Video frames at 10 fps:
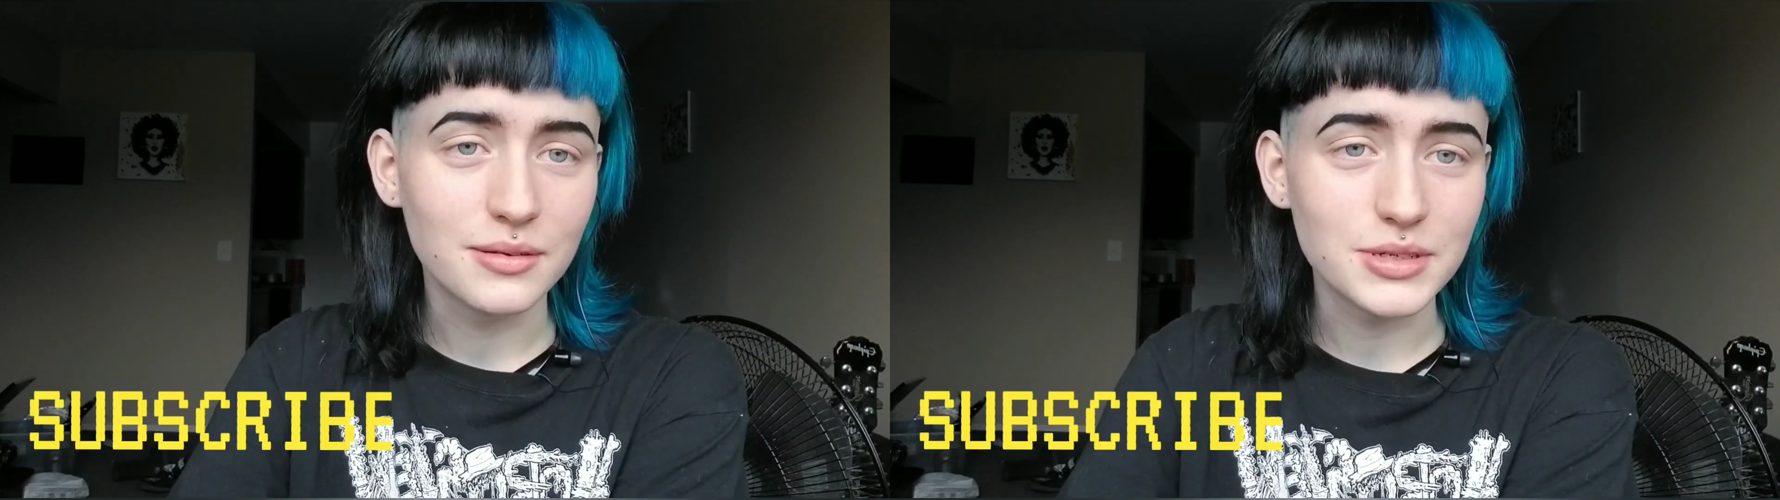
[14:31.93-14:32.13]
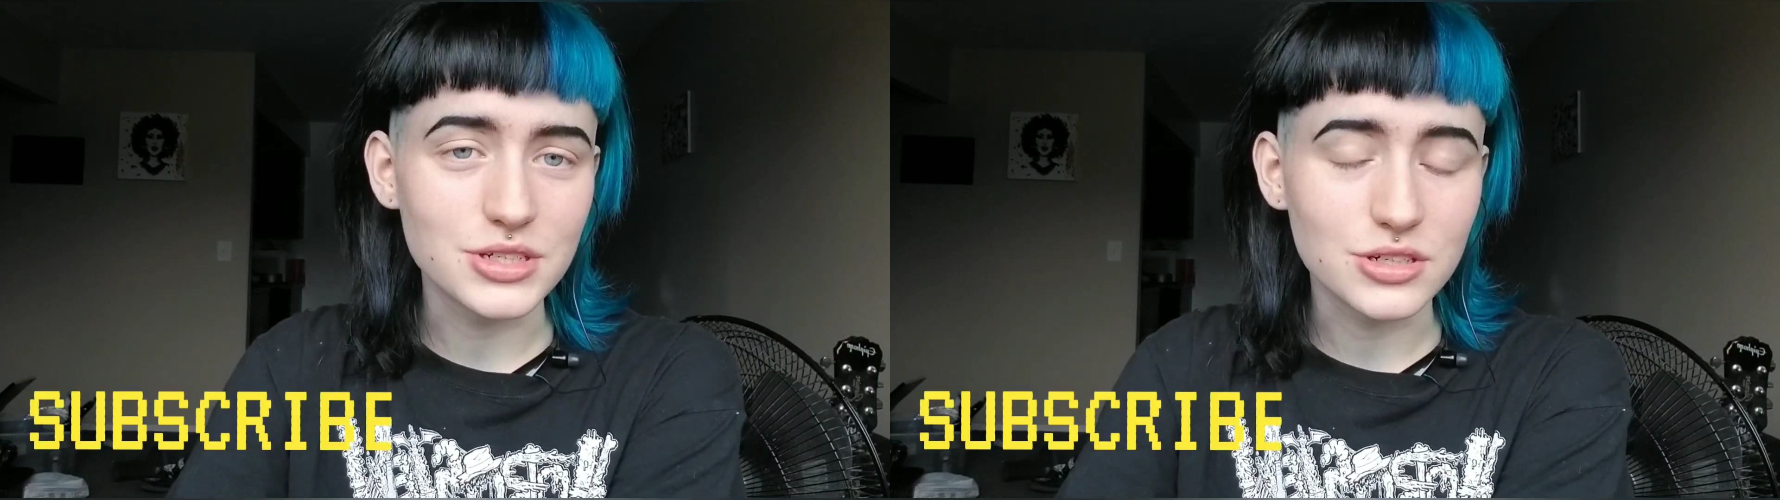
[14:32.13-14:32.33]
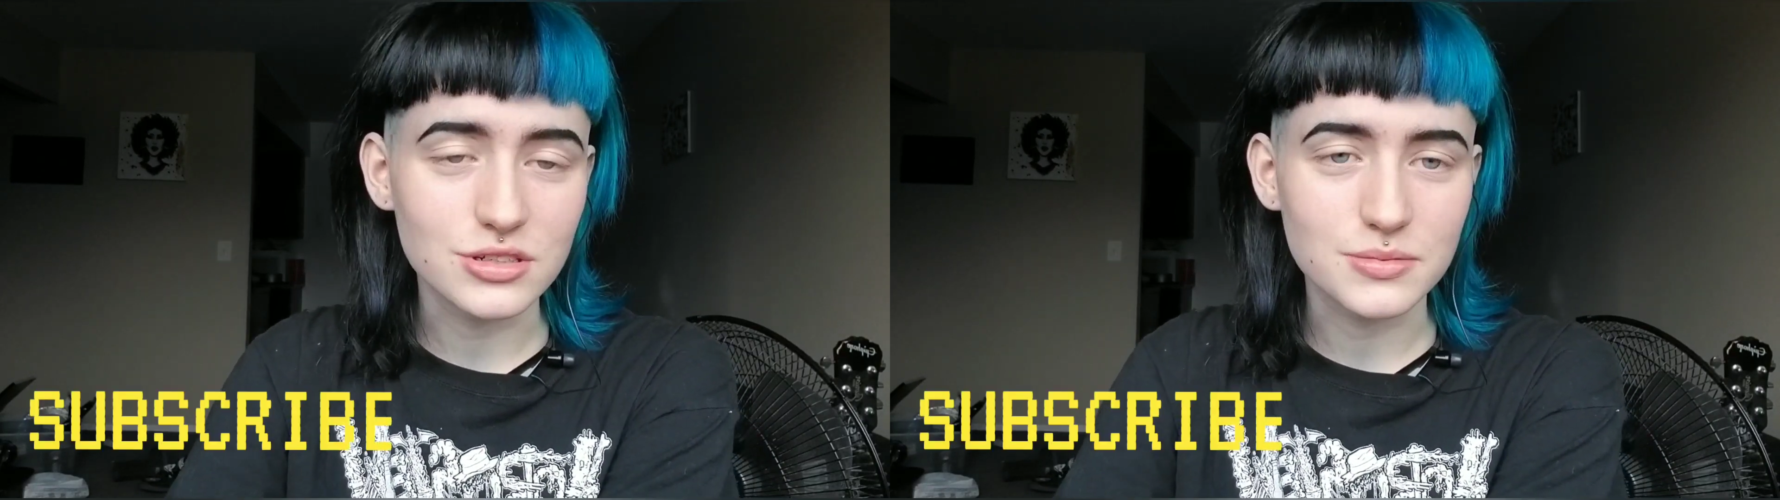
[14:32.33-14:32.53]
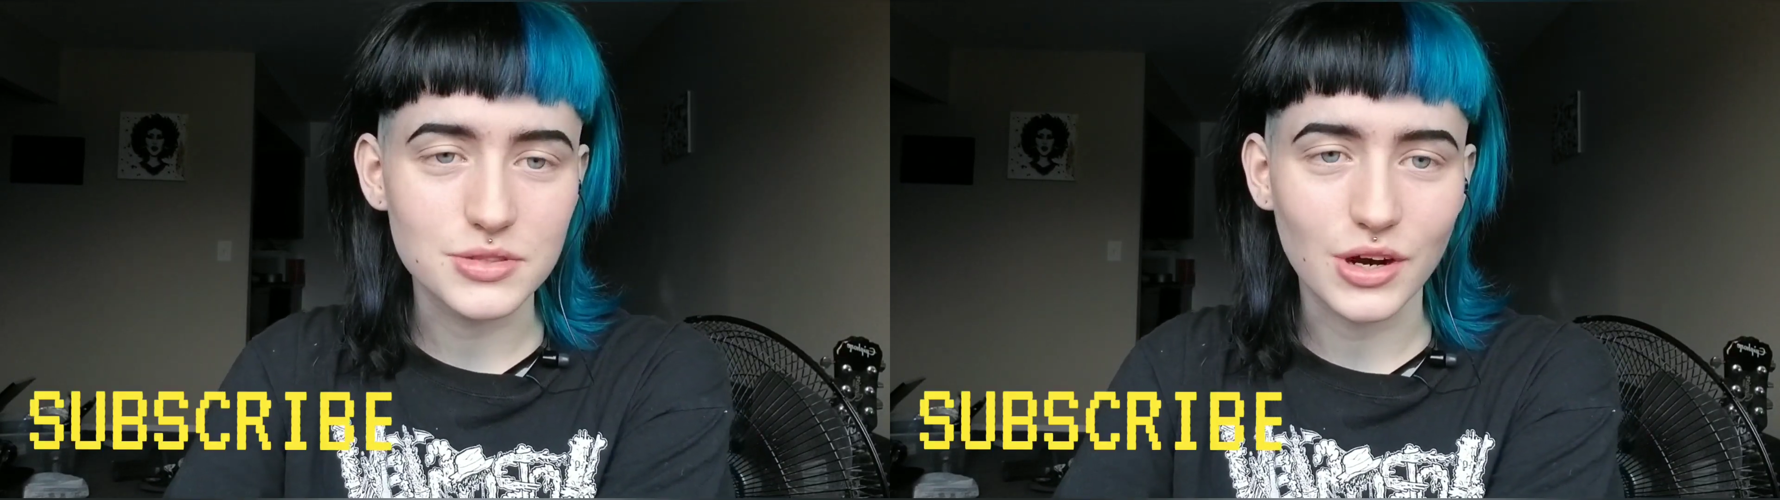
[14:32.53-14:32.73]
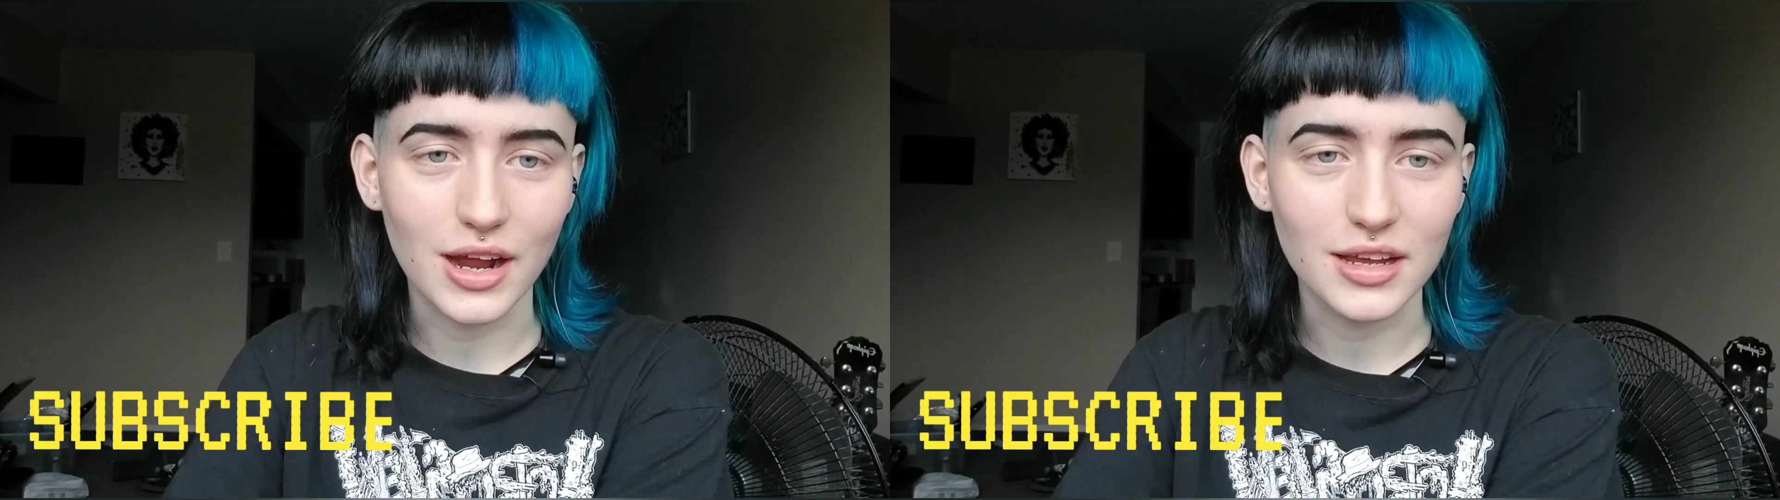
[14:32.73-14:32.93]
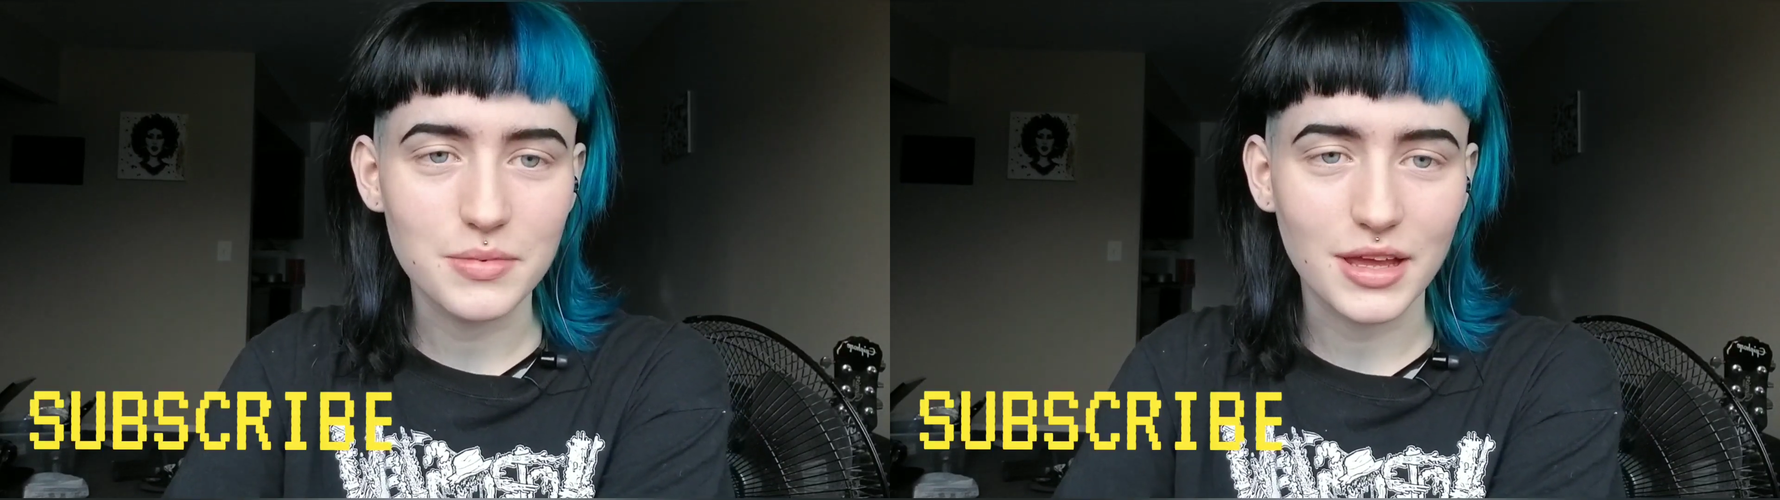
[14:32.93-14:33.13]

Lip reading: be sure to subscribe